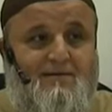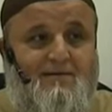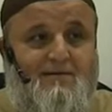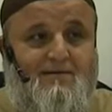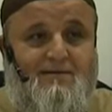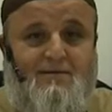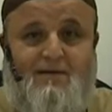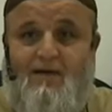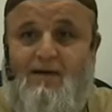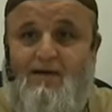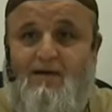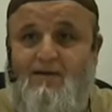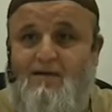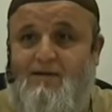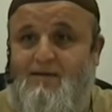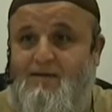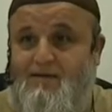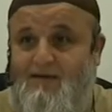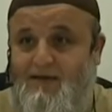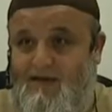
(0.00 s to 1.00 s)

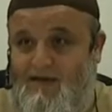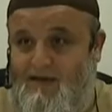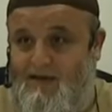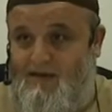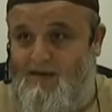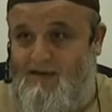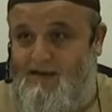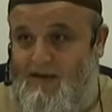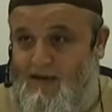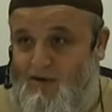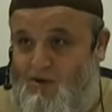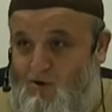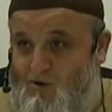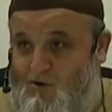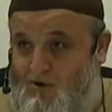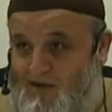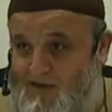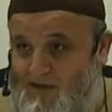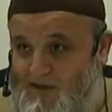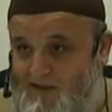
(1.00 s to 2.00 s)
The
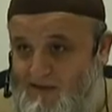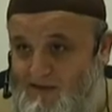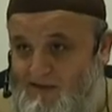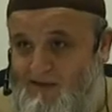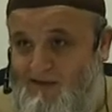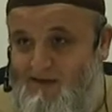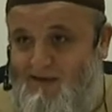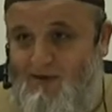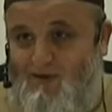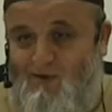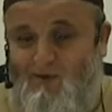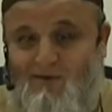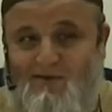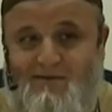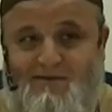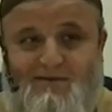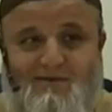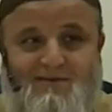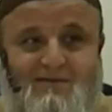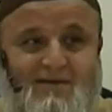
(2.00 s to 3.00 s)
chorale, so they call
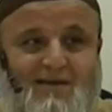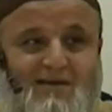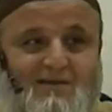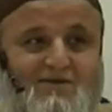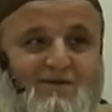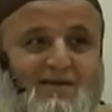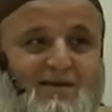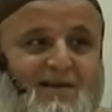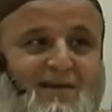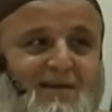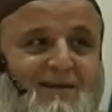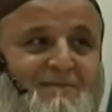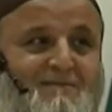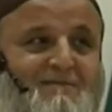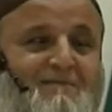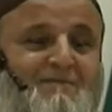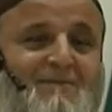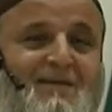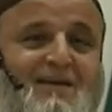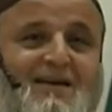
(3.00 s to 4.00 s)
it, start
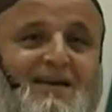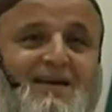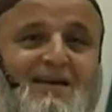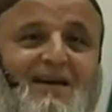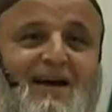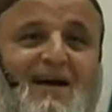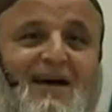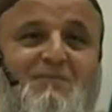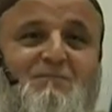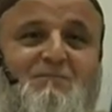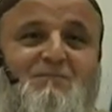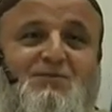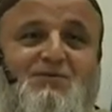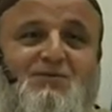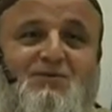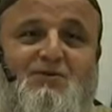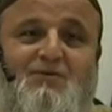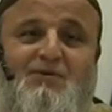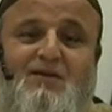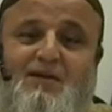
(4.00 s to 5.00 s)
singing,
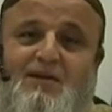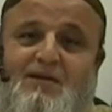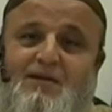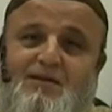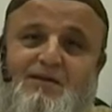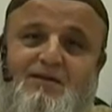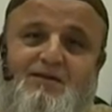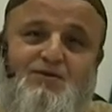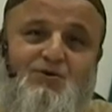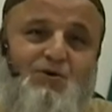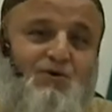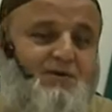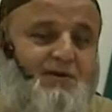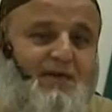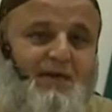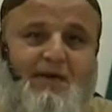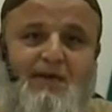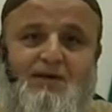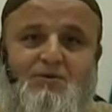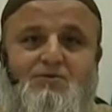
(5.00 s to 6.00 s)
absolutely not
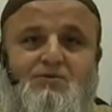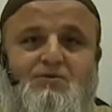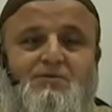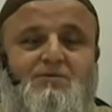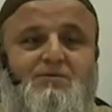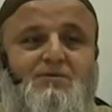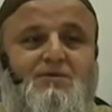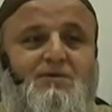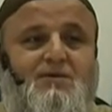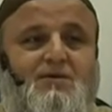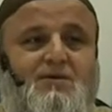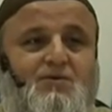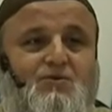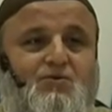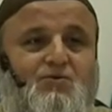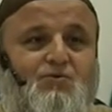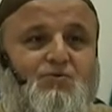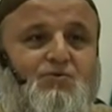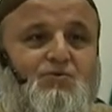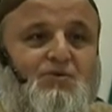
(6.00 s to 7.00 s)
allowed.
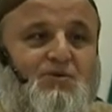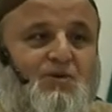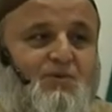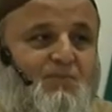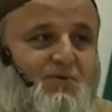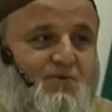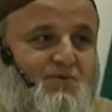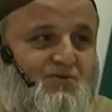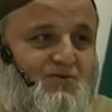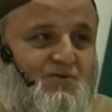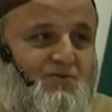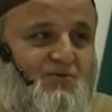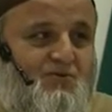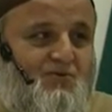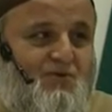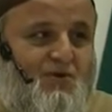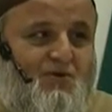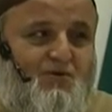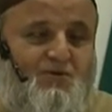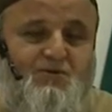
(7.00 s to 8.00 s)
You're supposed to
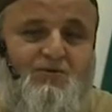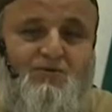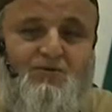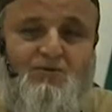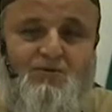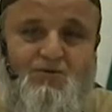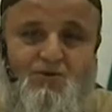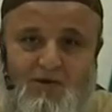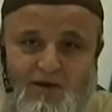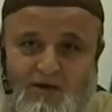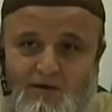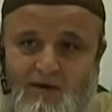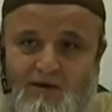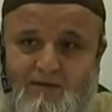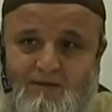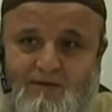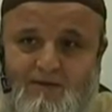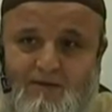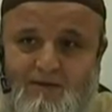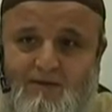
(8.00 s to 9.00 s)
go into the
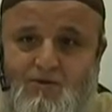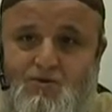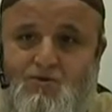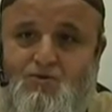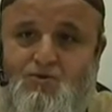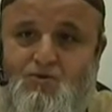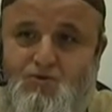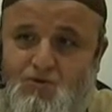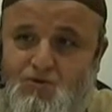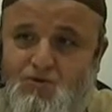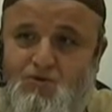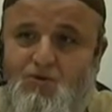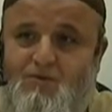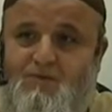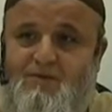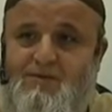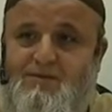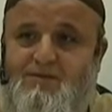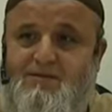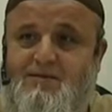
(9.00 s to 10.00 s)
shower, do your
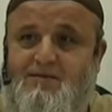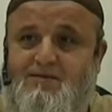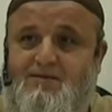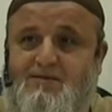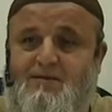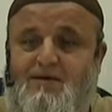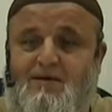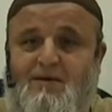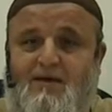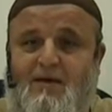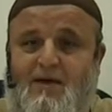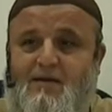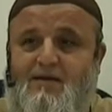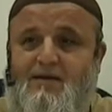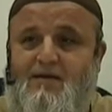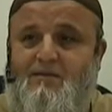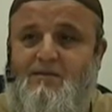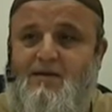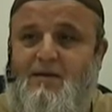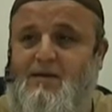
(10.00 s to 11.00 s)
business, and
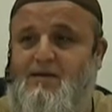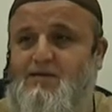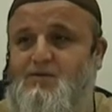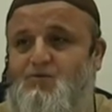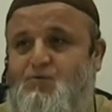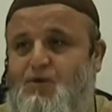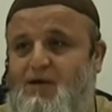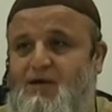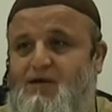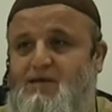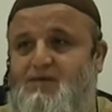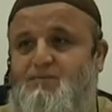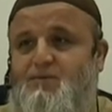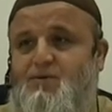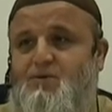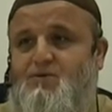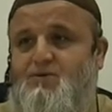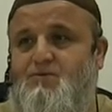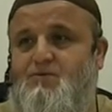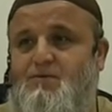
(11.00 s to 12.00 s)
come out as quickly as
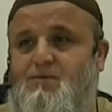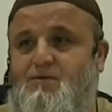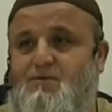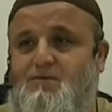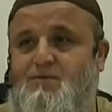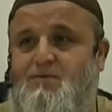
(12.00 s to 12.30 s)
possible.